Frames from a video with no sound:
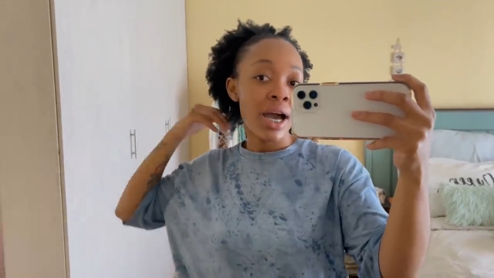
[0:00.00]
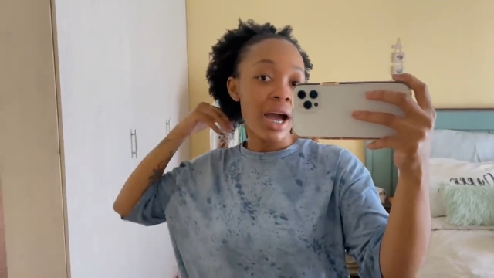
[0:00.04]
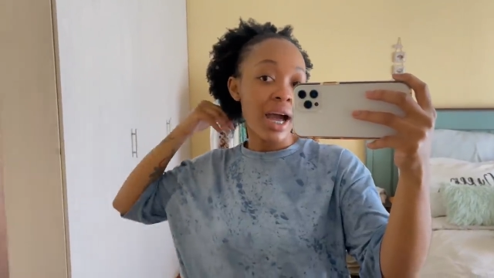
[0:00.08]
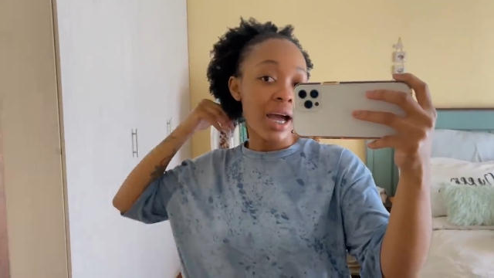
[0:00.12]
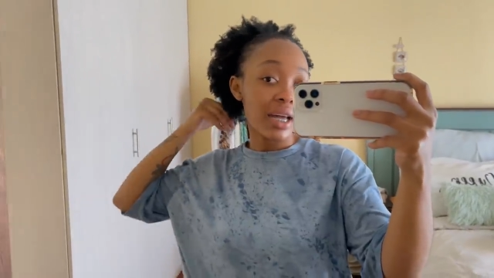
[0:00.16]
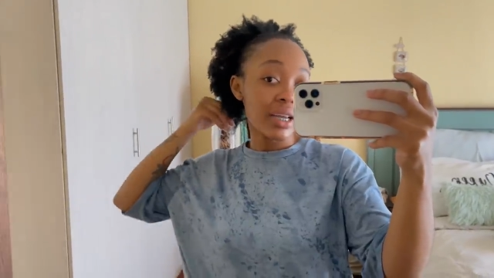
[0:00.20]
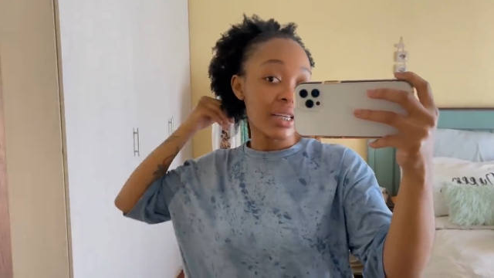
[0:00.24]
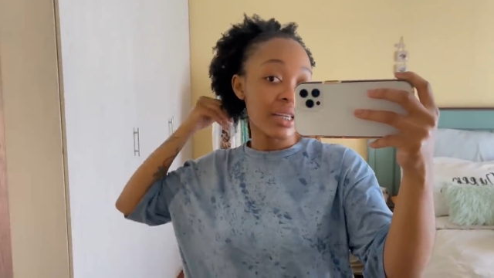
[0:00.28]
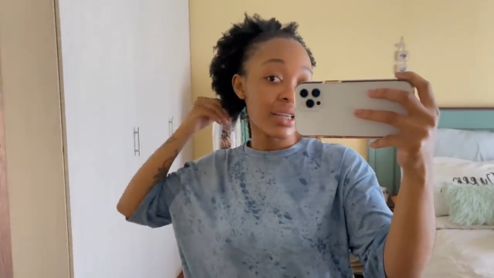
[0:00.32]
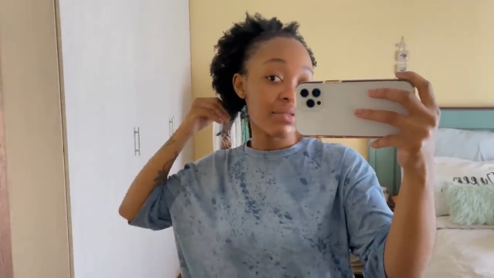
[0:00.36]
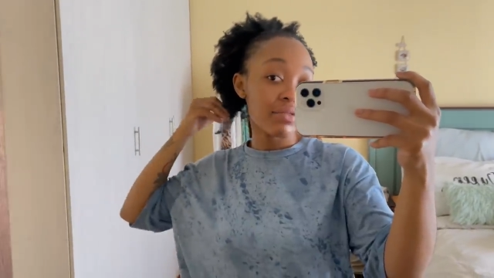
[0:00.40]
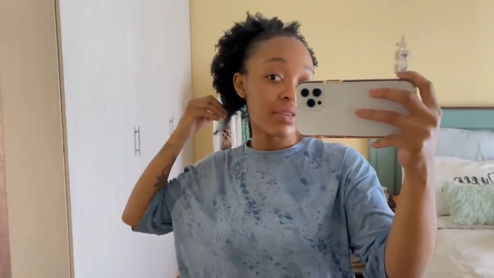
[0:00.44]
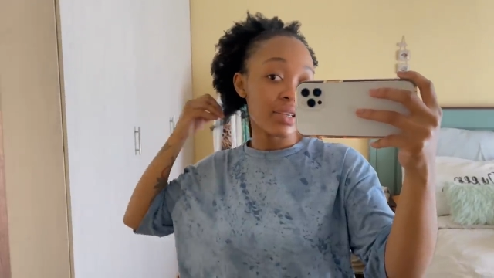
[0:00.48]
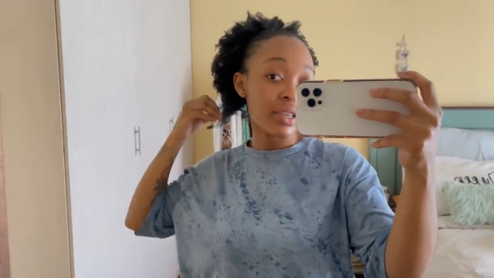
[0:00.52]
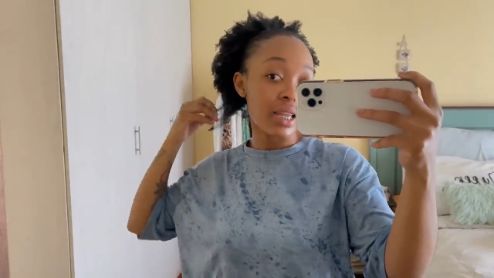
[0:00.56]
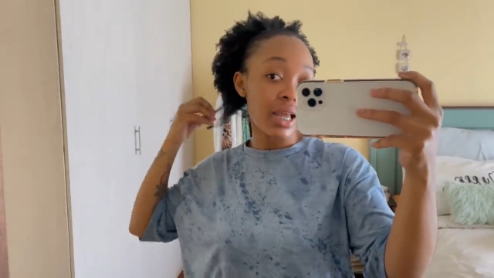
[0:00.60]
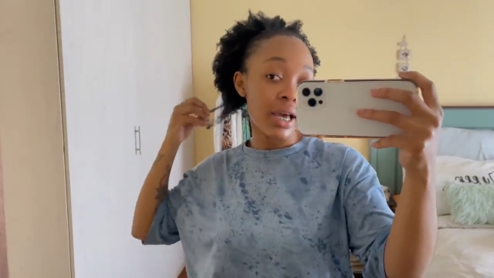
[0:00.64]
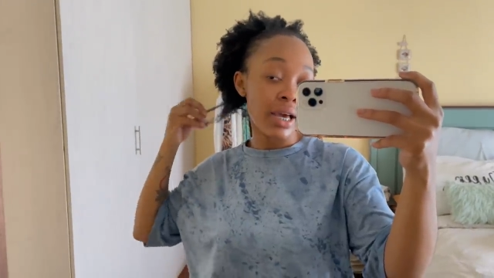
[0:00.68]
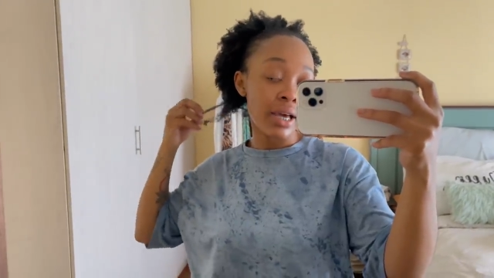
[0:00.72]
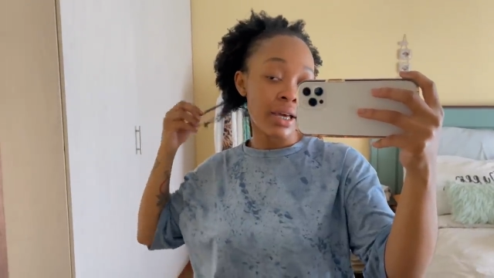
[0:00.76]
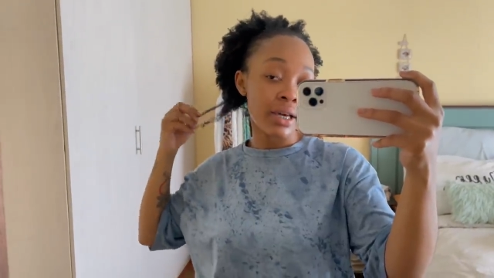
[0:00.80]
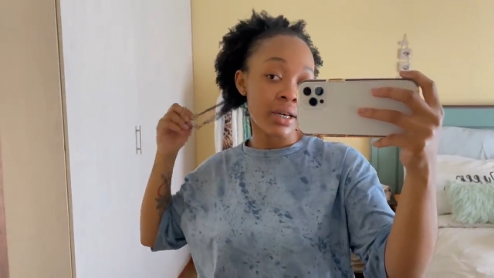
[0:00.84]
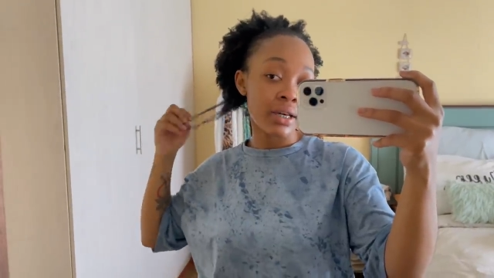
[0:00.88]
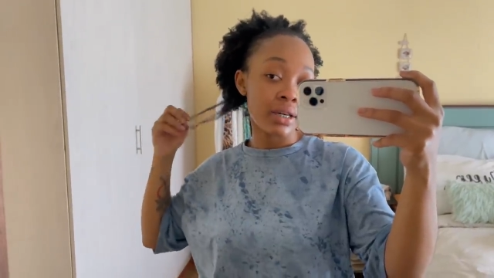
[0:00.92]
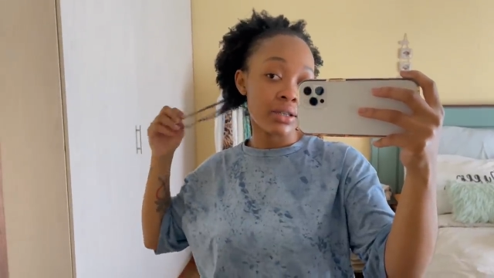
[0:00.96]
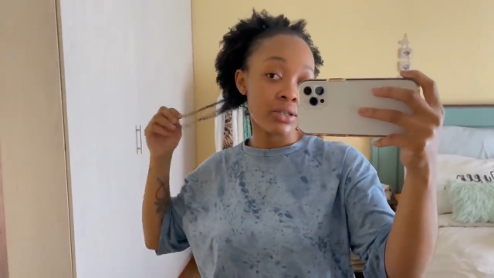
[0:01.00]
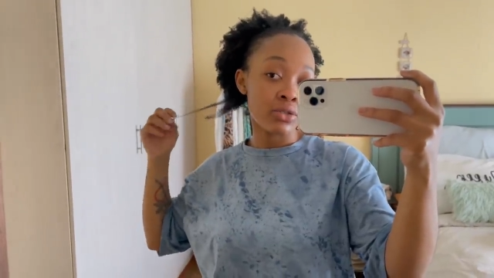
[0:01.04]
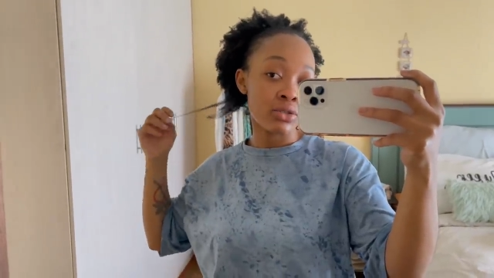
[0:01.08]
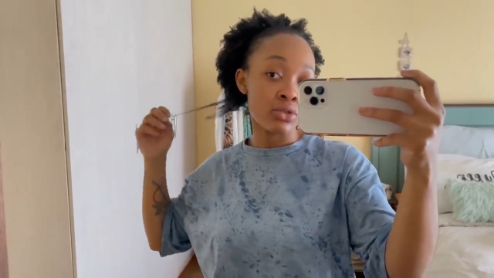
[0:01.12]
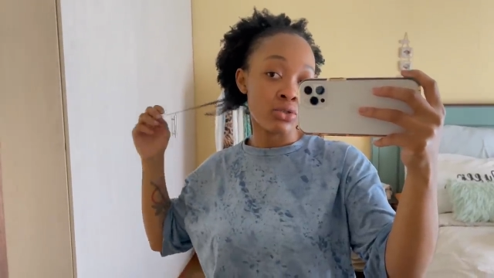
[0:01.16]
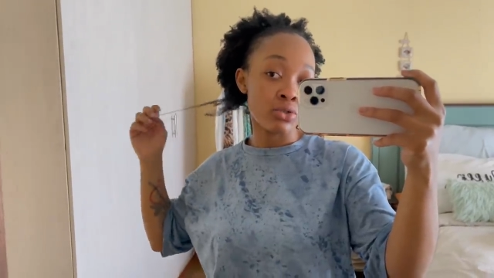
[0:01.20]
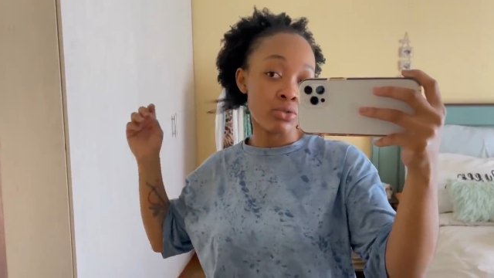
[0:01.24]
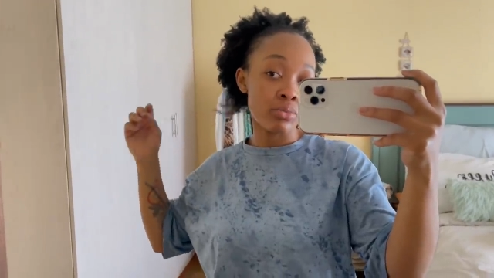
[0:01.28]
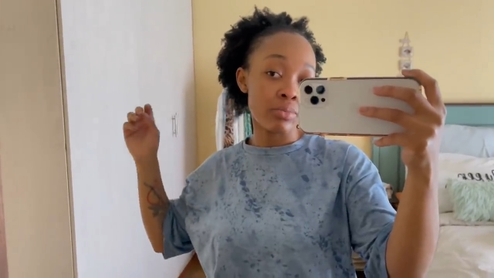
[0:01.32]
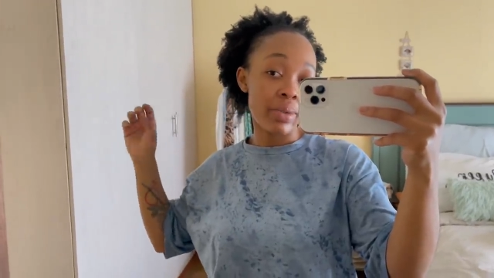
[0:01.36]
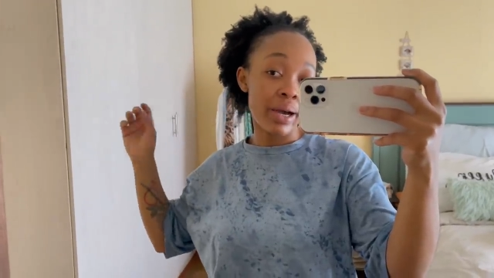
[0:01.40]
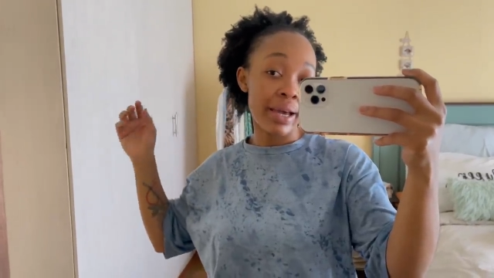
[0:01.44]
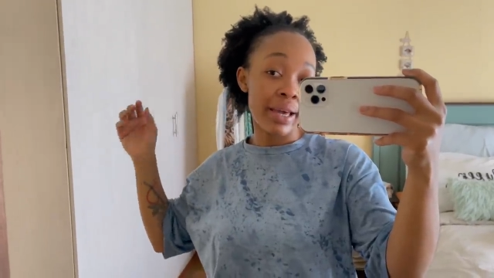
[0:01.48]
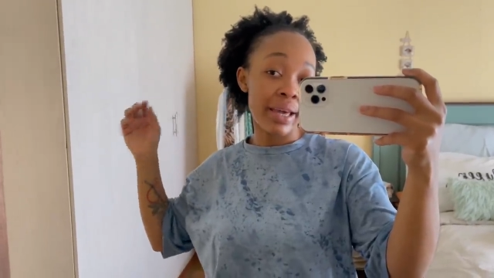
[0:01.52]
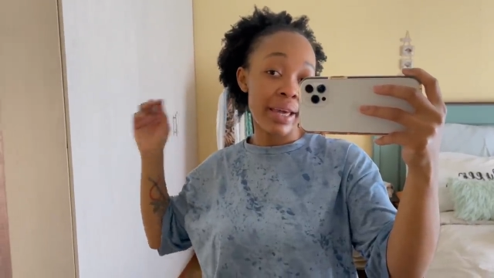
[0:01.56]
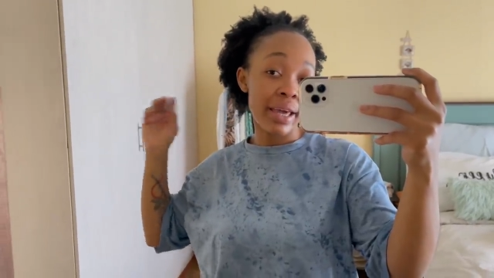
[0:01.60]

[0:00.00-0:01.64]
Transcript: I didn't even like do my